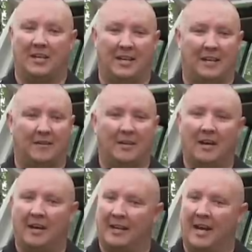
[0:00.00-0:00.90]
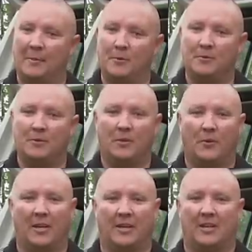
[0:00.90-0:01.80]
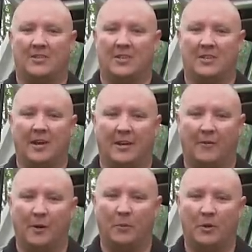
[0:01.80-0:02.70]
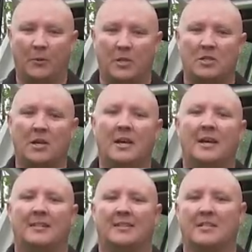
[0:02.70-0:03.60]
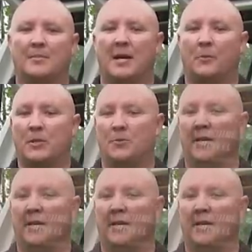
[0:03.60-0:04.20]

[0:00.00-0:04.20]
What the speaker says: You can get a cable, or you can get a synthetic rope on your winch. It doesn't matter which